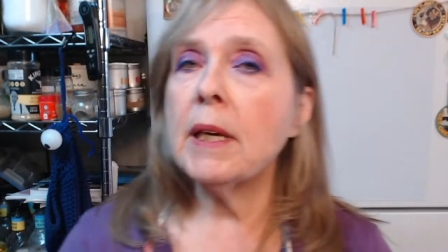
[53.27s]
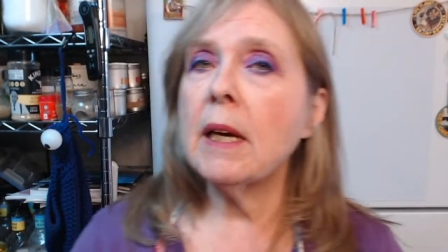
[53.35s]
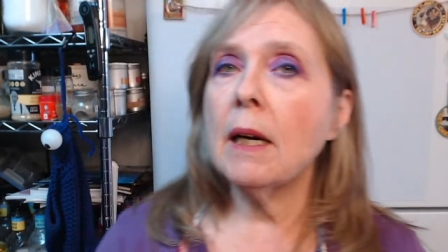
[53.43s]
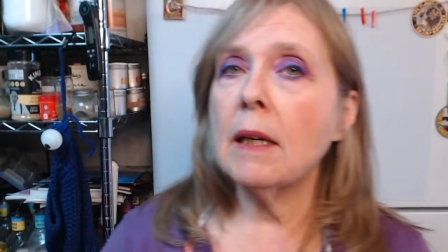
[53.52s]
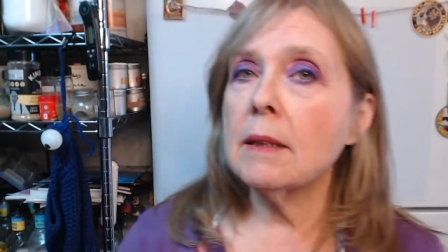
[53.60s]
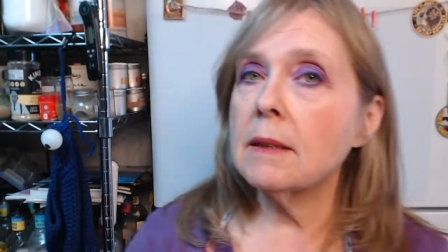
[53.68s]

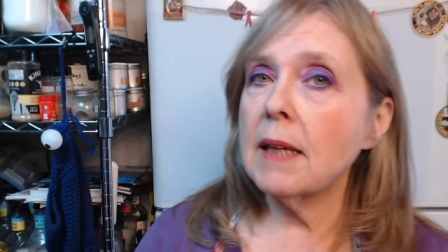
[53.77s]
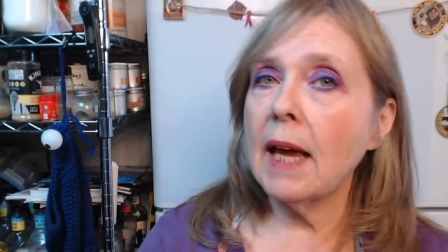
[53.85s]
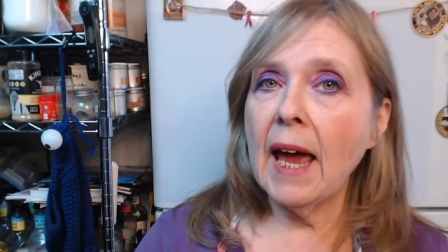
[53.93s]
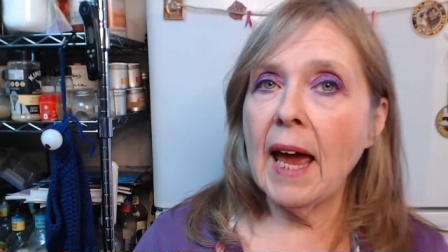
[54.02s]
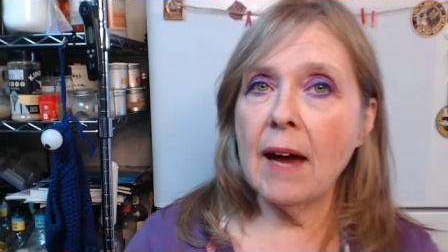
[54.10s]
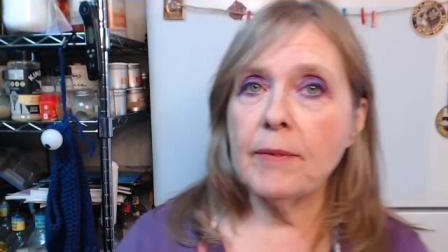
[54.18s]
because
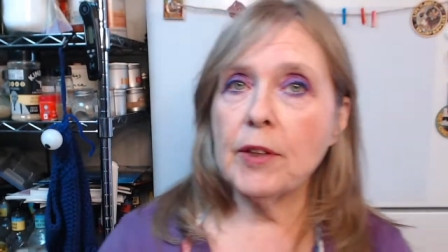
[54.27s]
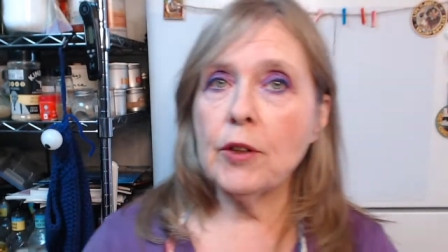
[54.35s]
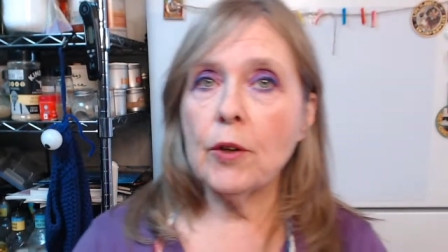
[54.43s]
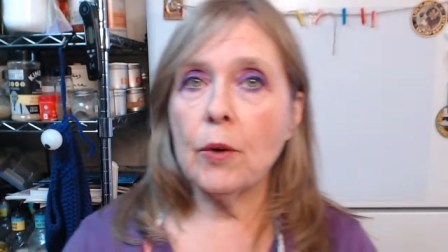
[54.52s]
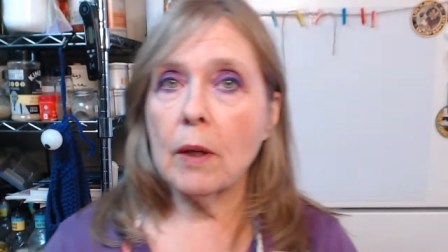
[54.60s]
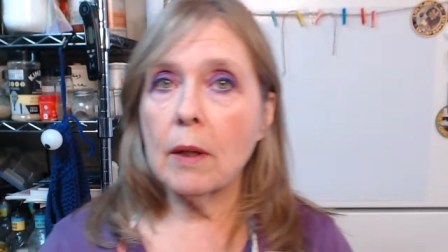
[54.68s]

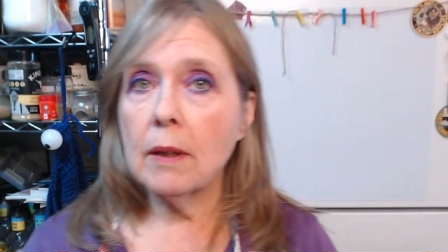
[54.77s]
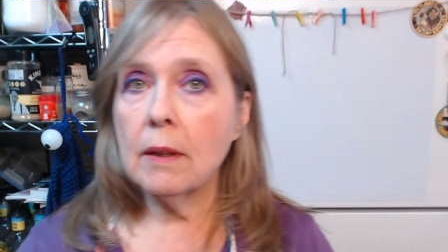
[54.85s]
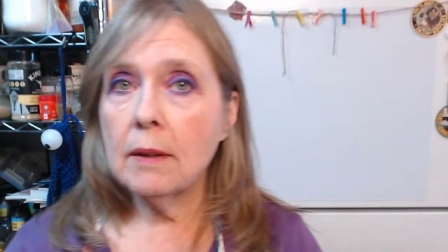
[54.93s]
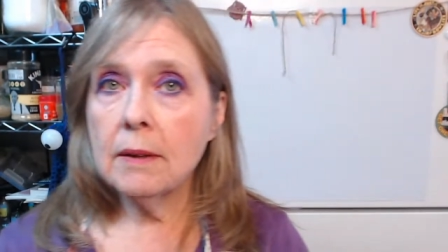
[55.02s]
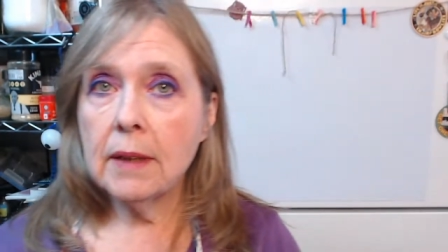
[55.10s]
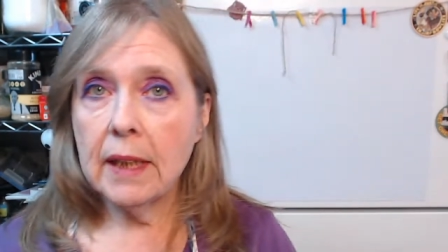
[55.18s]
having
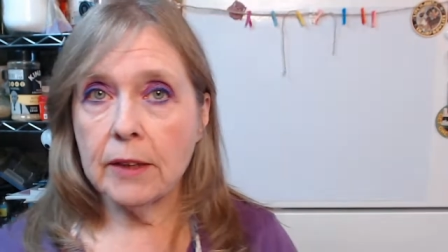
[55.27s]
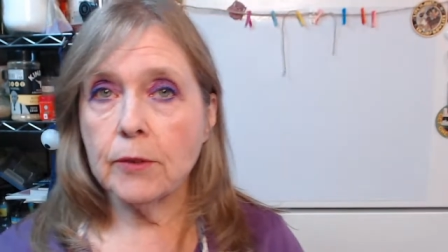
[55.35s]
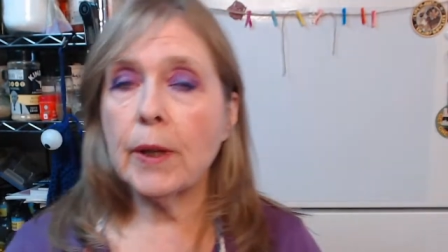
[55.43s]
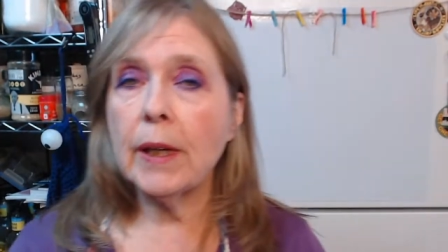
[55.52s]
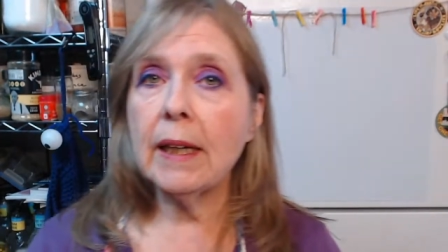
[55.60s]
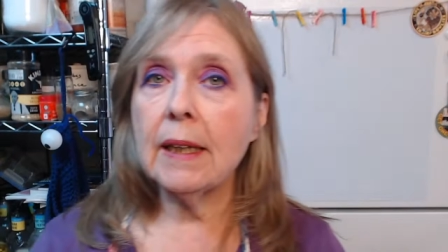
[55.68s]
your
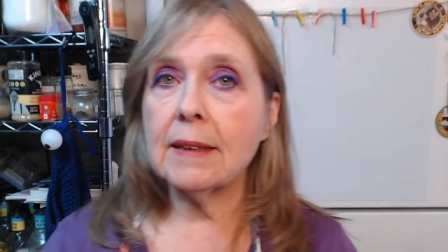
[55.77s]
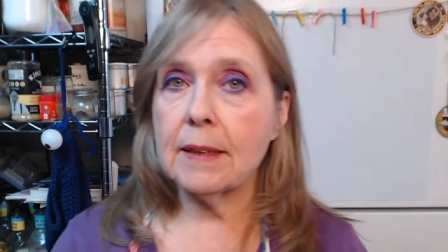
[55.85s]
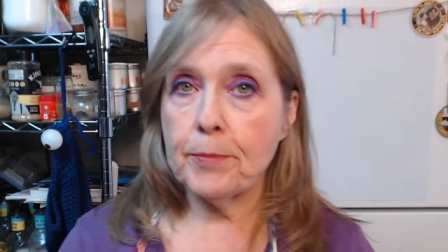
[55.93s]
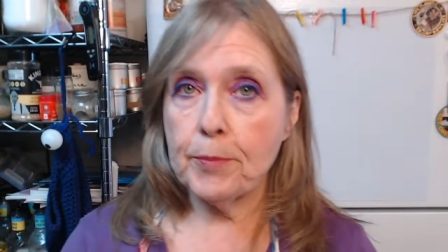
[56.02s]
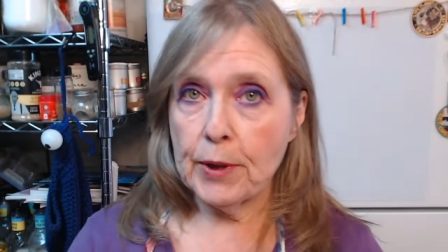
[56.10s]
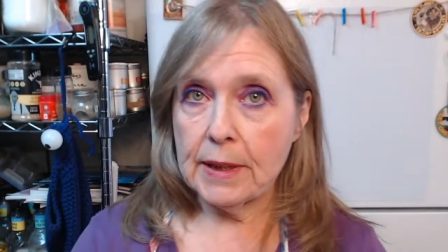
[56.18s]

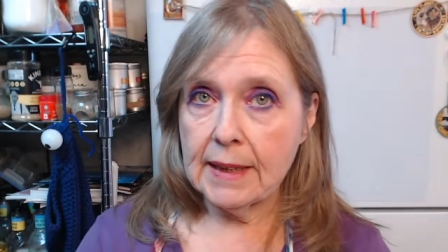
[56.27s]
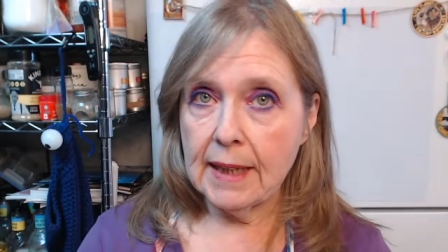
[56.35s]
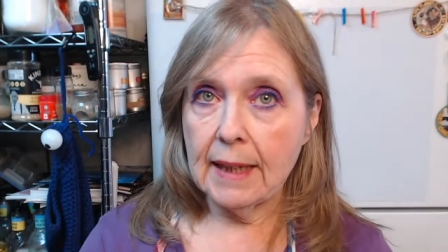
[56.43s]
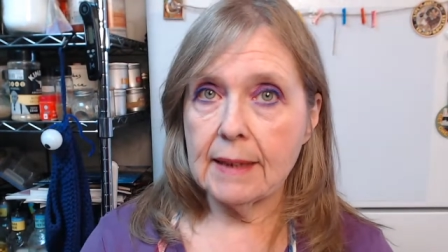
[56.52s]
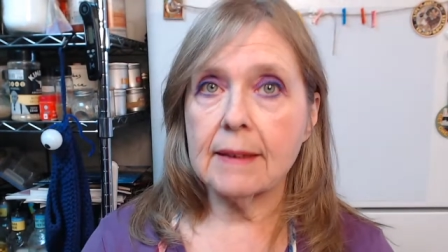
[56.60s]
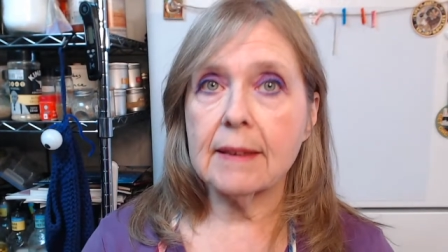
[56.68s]
ingredients
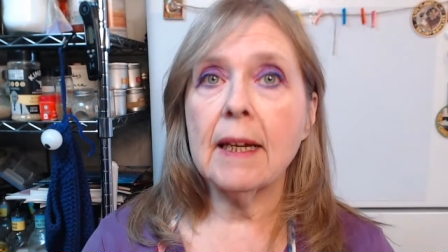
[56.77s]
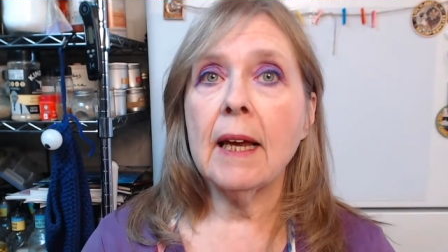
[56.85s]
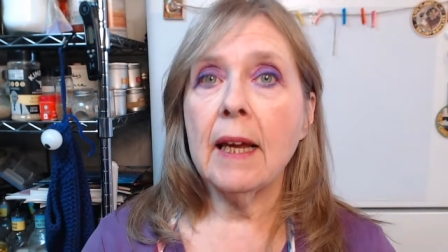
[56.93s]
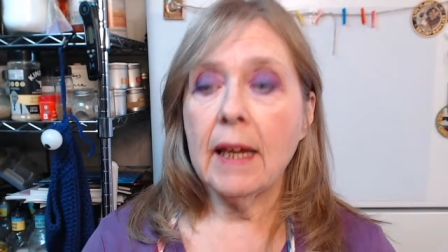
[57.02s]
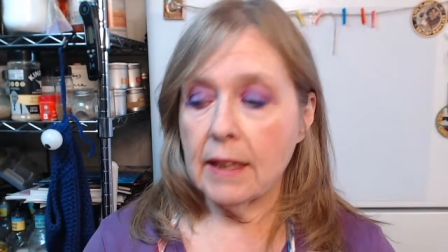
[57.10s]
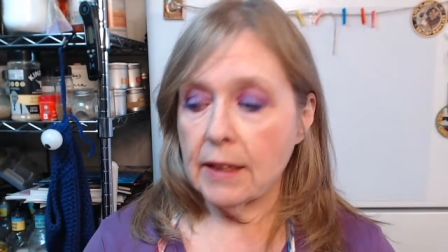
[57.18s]
precise
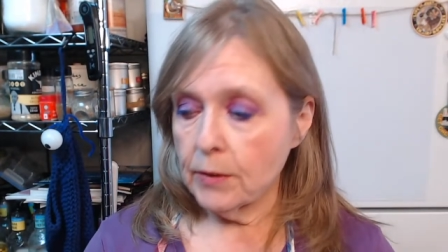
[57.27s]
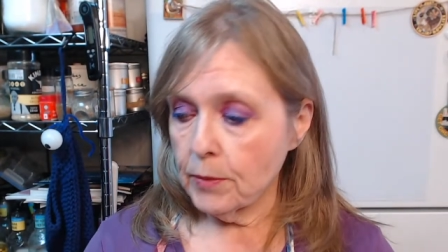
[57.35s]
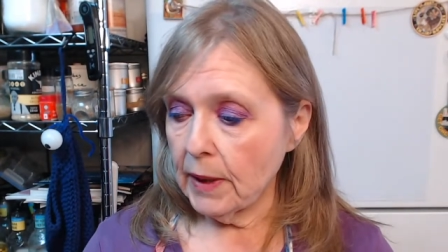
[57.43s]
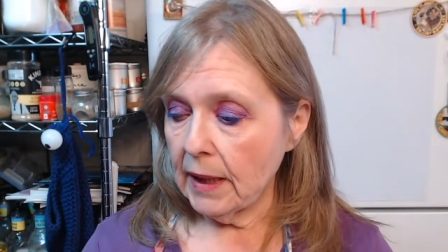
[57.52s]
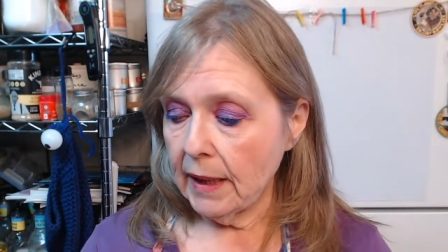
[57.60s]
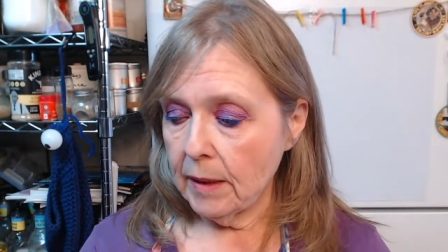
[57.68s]

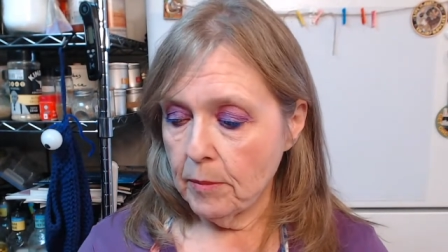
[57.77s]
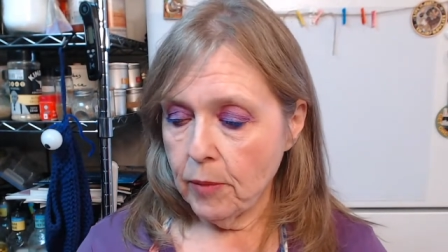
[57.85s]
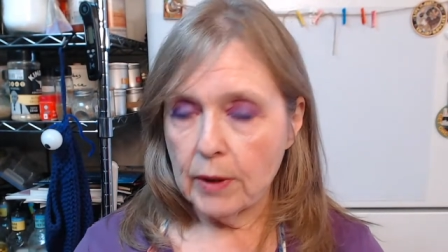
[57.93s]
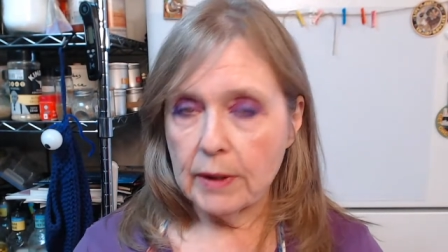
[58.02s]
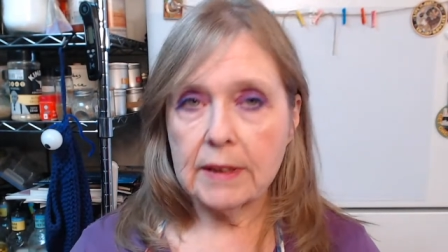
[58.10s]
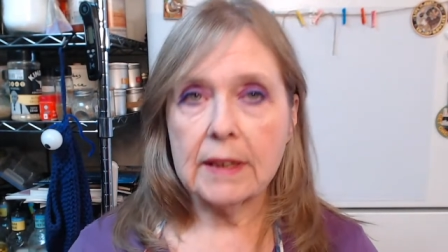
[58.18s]
is really
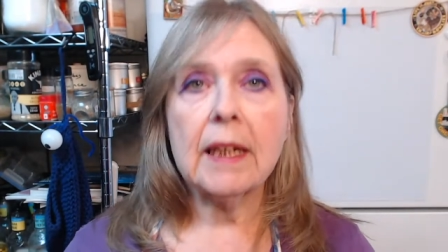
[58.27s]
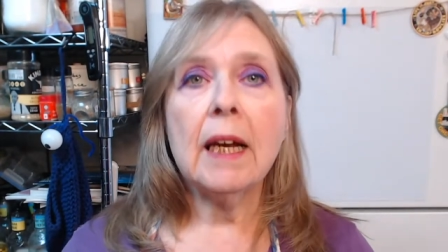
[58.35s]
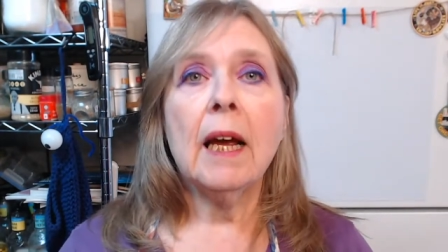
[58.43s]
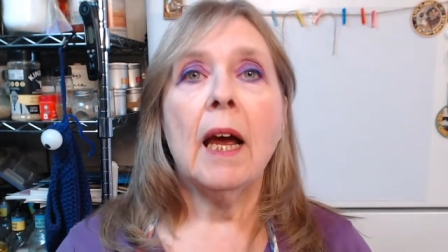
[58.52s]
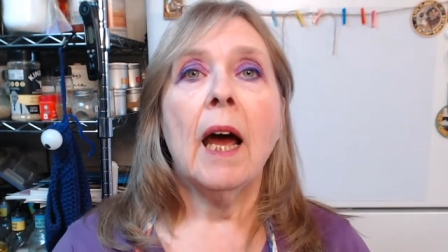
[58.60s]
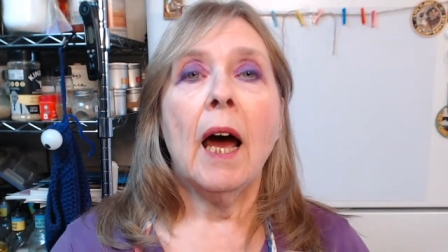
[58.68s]
important.
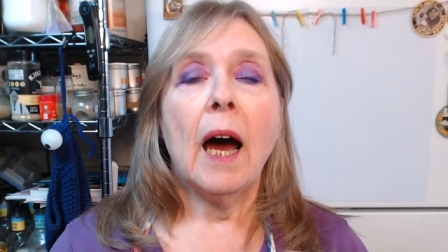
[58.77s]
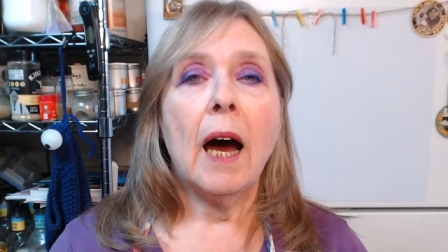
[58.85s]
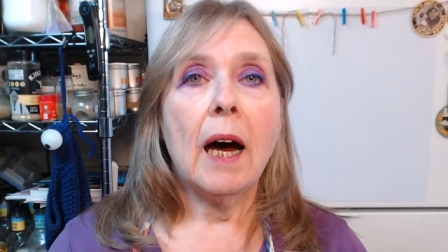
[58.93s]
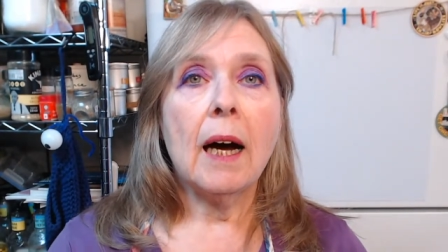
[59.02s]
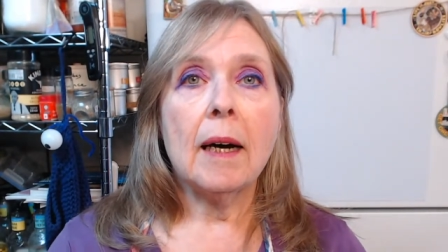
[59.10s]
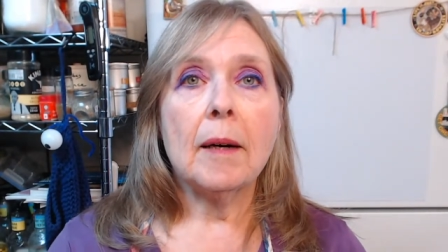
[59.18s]

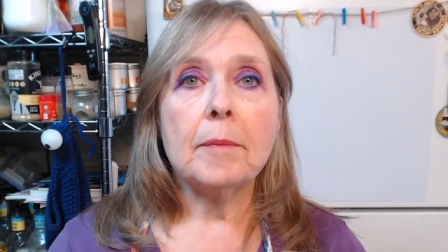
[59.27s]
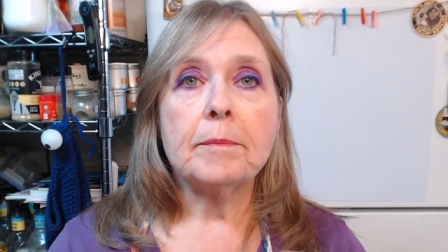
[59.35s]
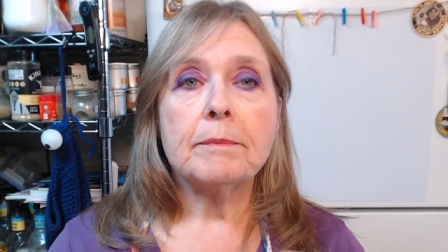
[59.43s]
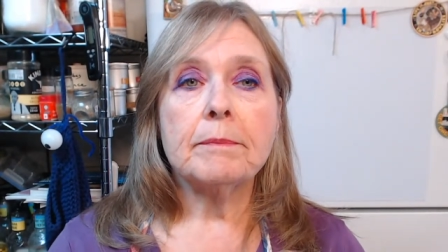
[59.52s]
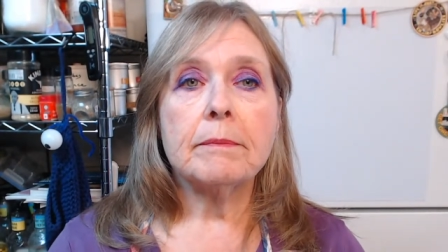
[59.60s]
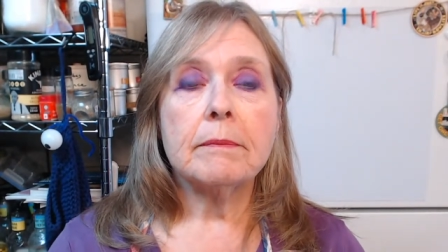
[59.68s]

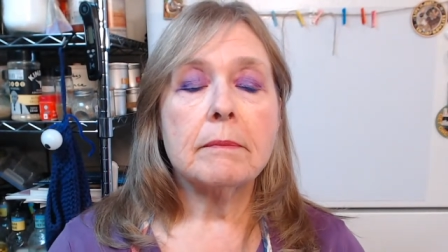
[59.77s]
Um,